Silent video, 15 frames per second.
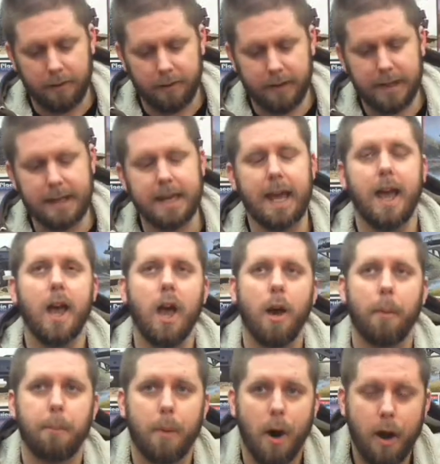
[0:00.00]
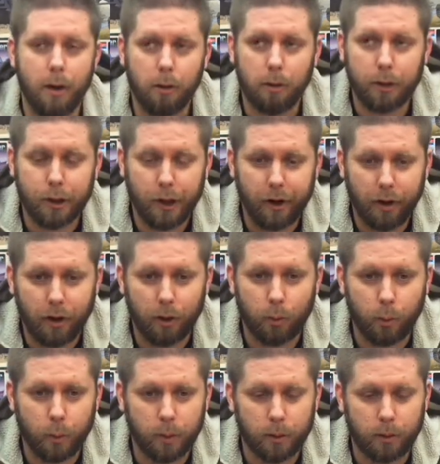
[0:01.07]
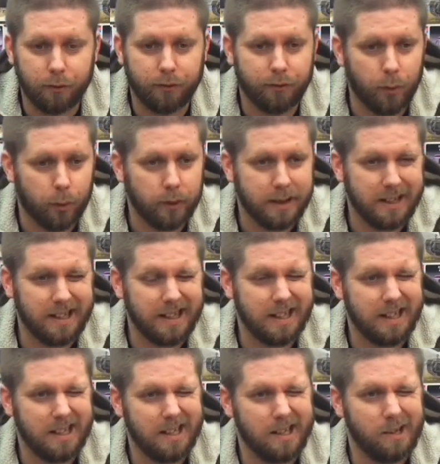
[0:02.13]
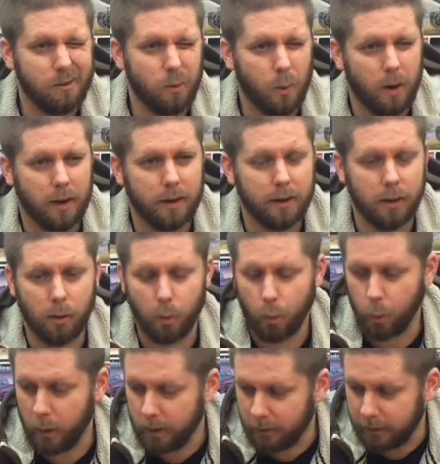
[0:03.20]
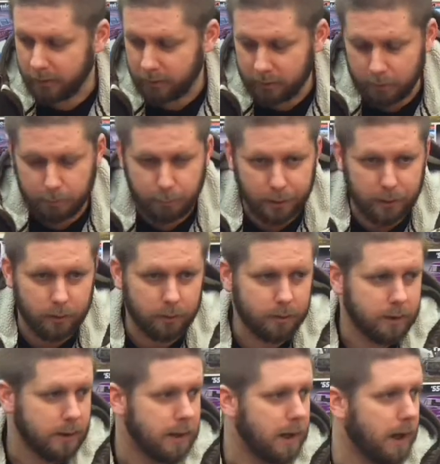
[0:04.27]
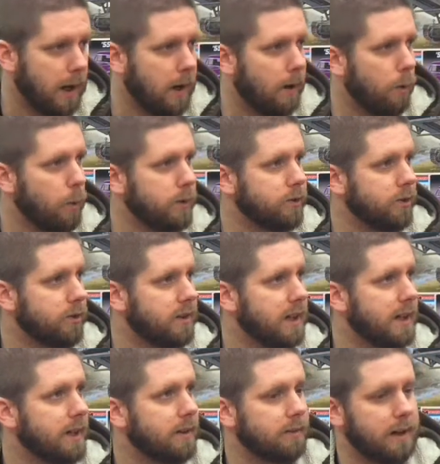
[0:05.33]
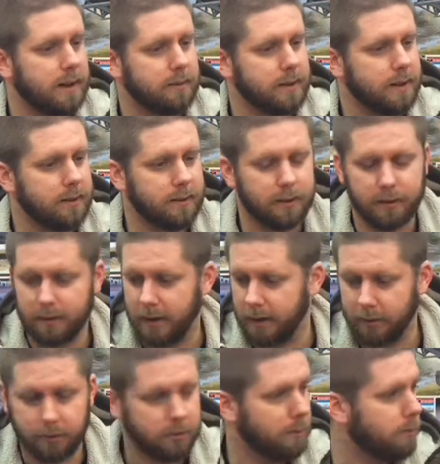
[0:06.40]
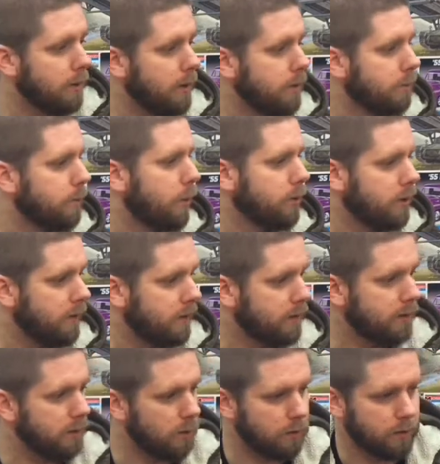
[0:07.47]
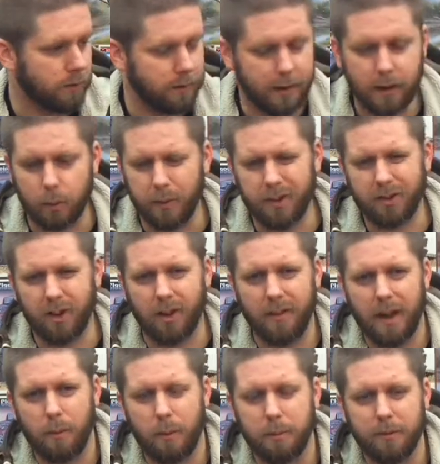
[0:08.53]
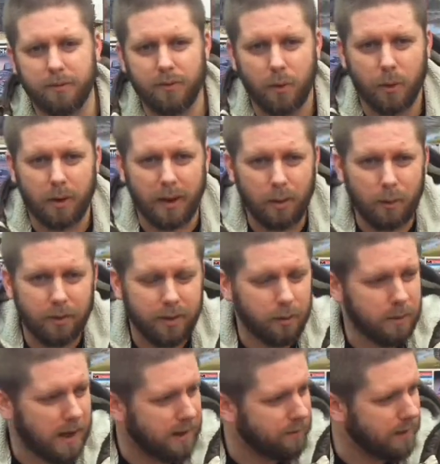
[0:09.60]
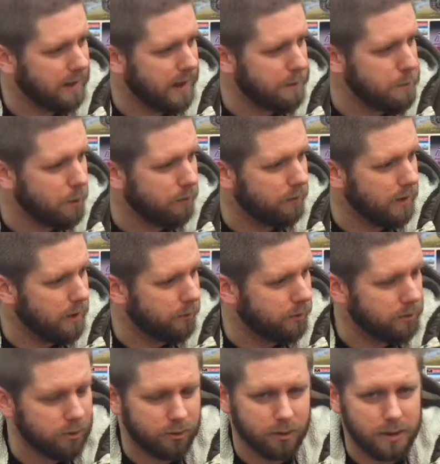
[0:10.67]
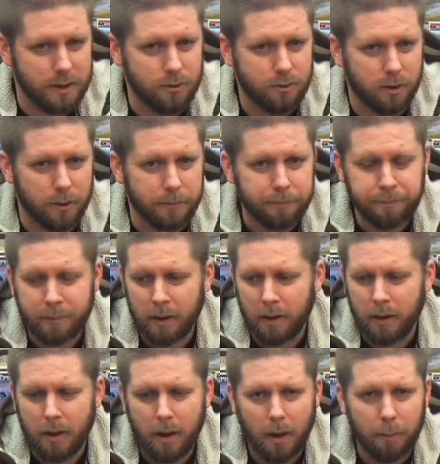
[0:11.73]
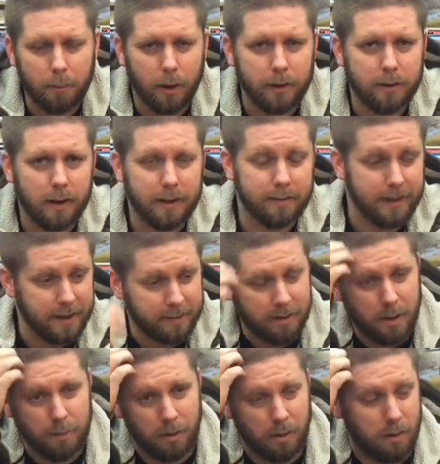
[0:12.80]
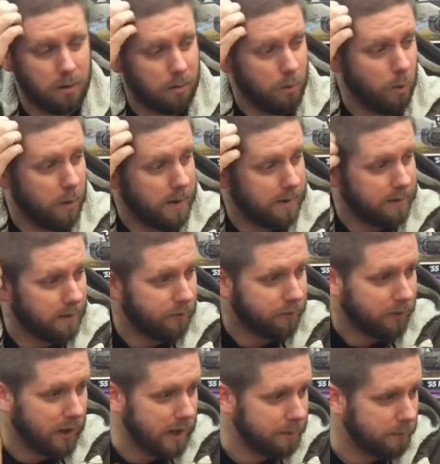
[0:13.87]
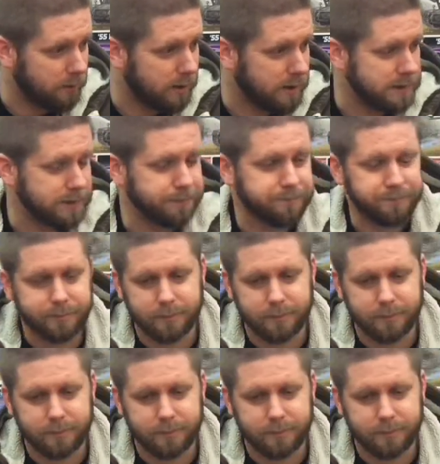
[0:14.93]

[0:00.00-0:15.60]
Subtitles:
the Model Car World 41 Willis build, which is kicking around here somewhere. Most of it's over in there. And we started that one before, and I don't think we ever did any more videos than just an intro. But it's come a long ways. The frame's done.